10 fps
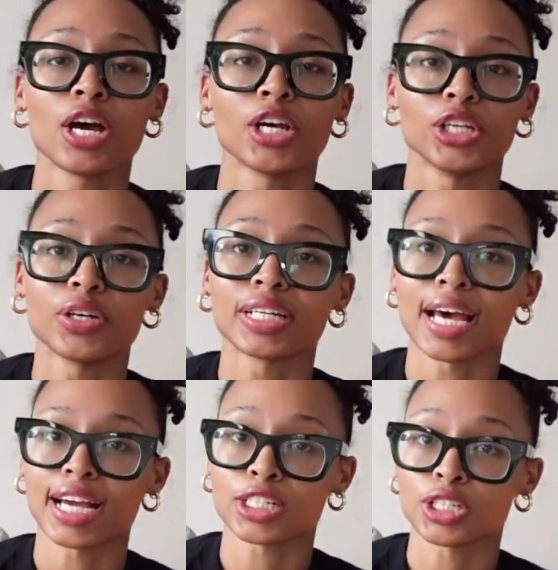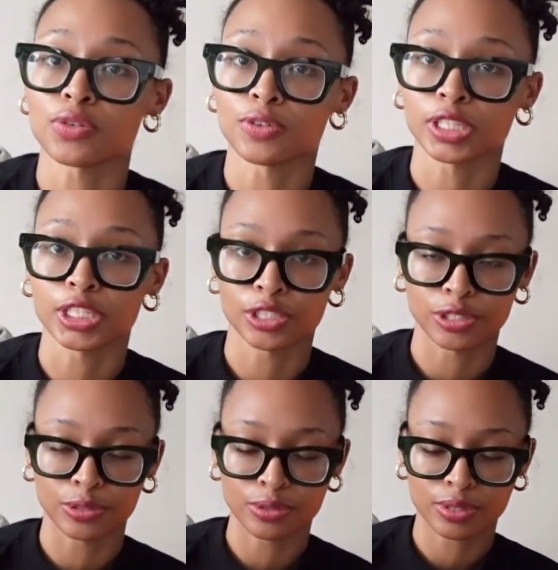you can actually really
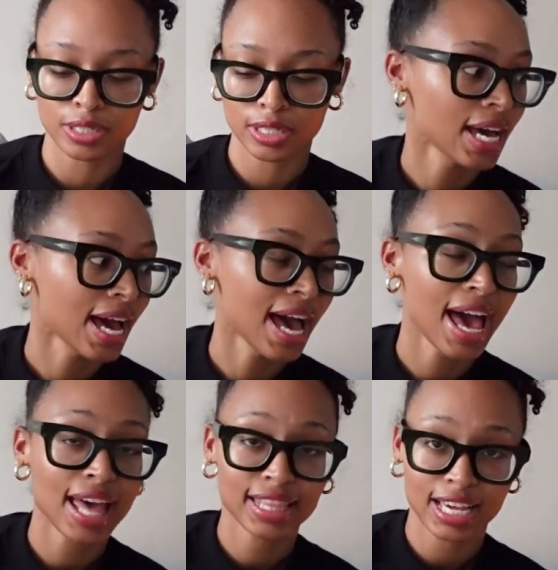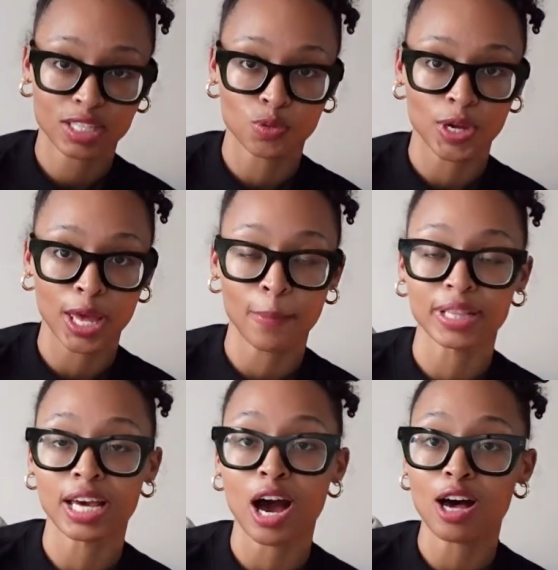use. Had that swing, but
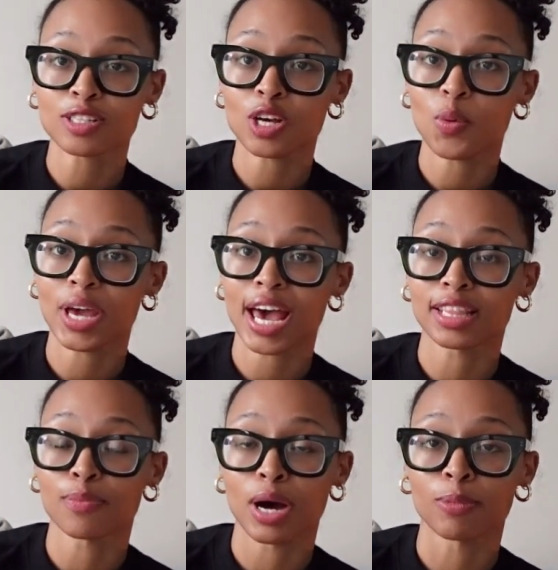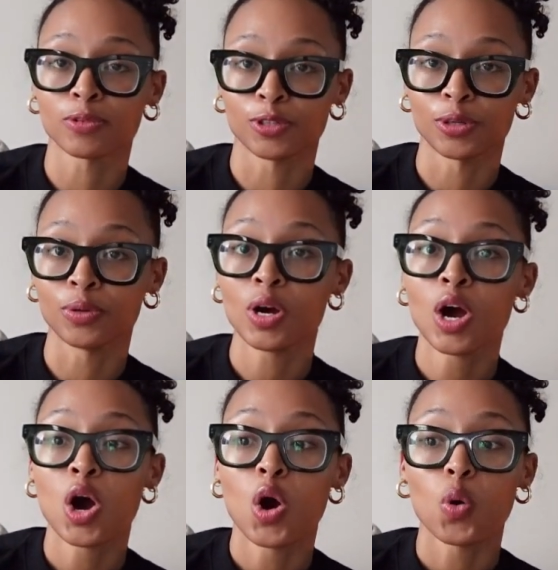then also we had the Mama-Ru,
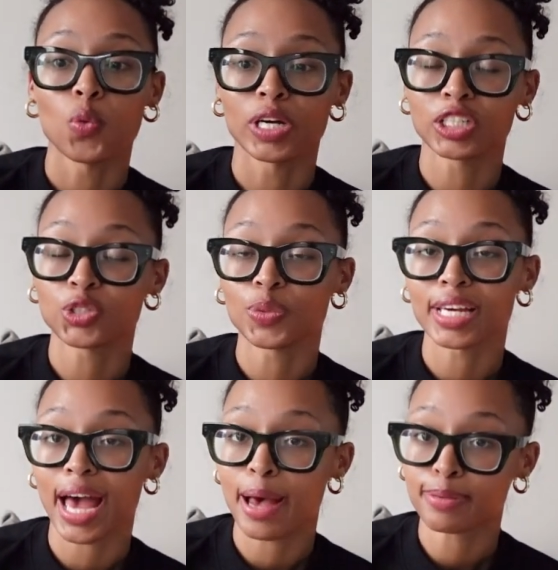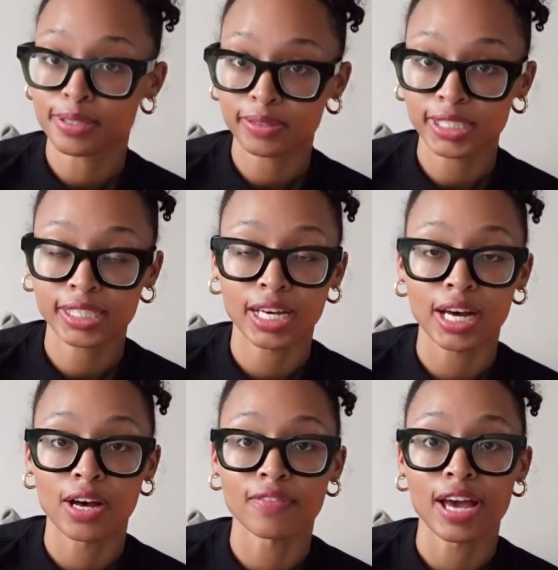which we absolutely
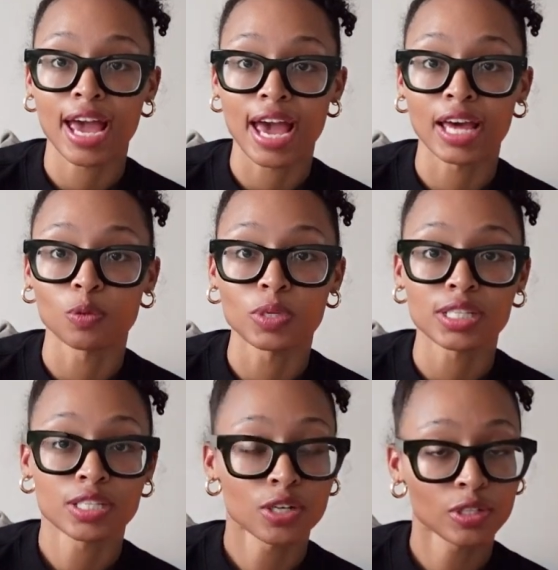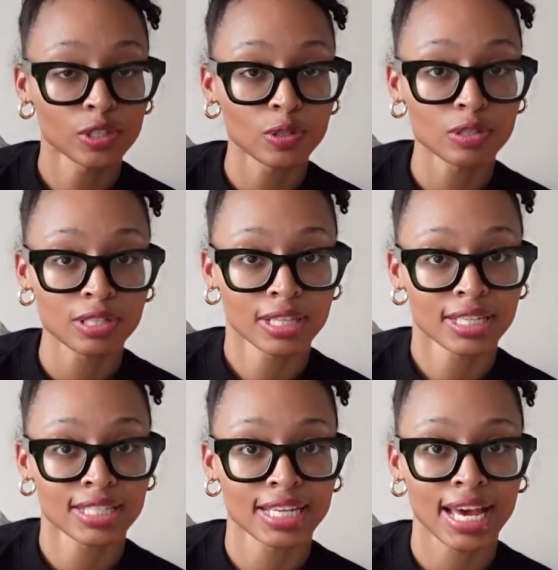love and we still use to
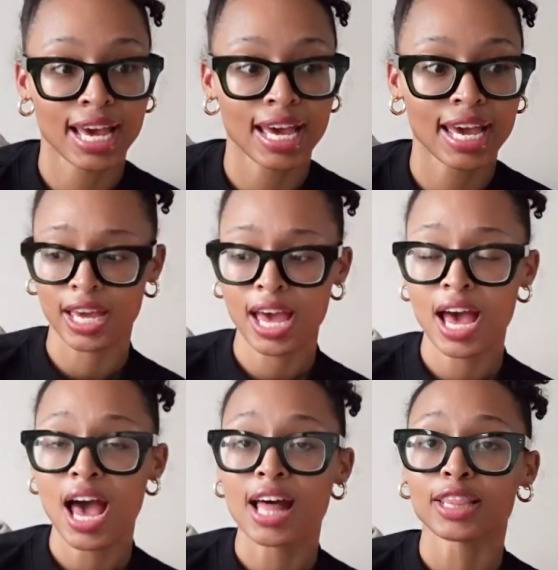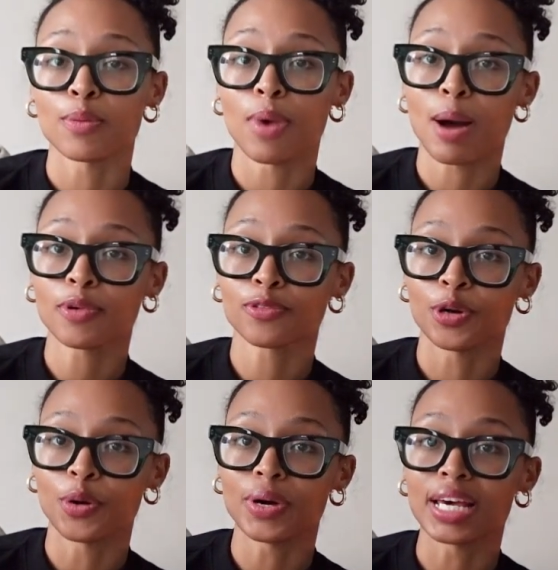this day. The
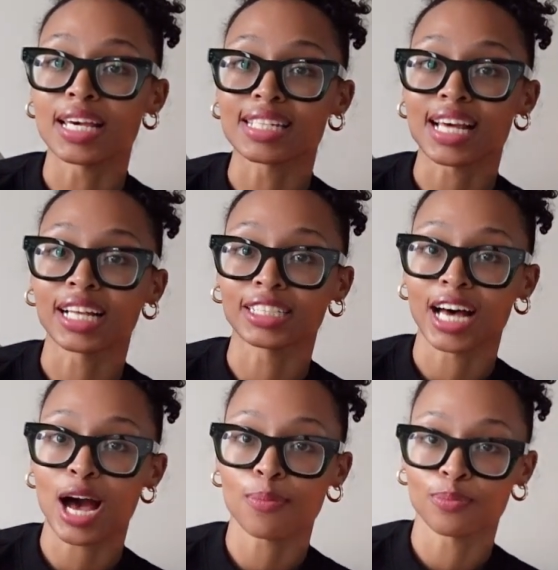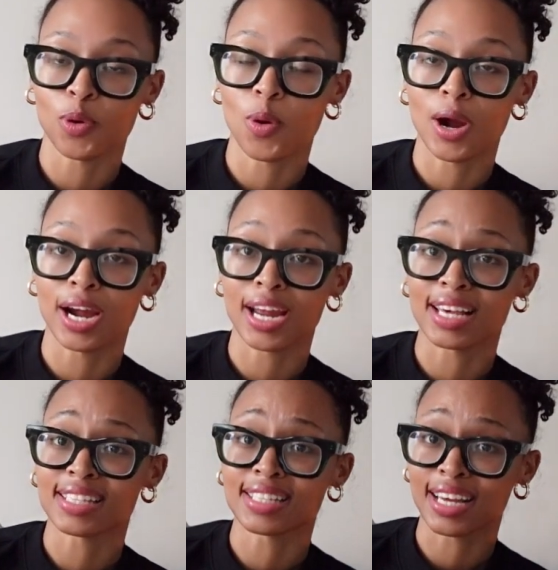Mama-Ru is a lot more
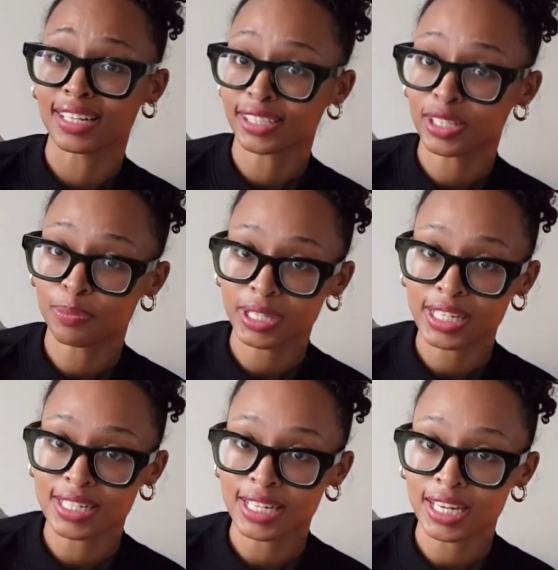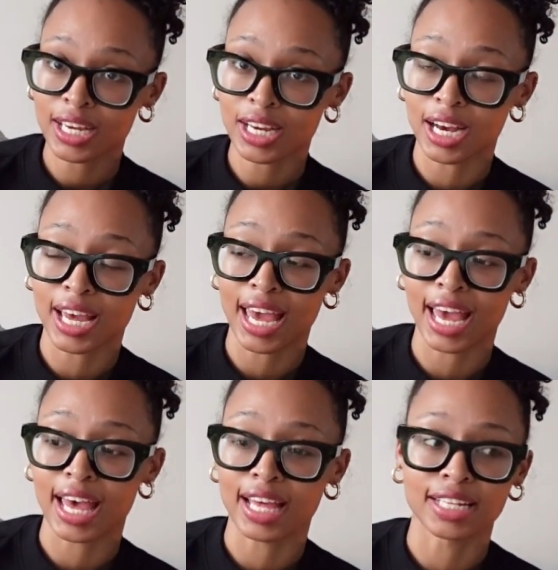aesthetically pleasing,
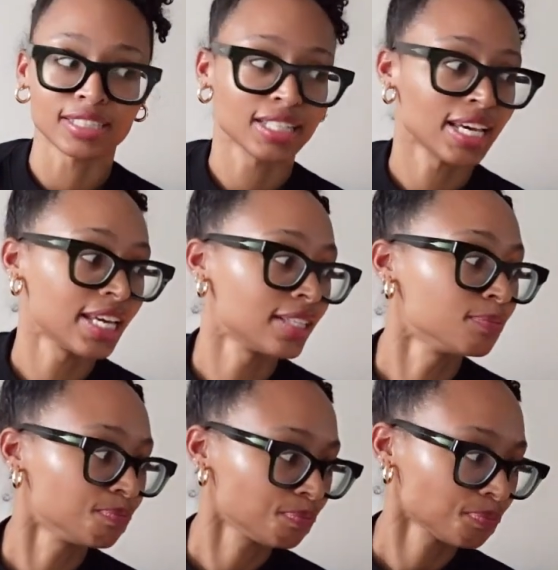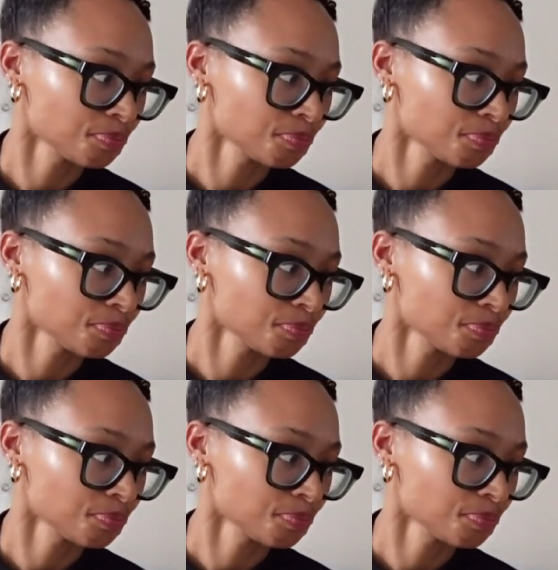and it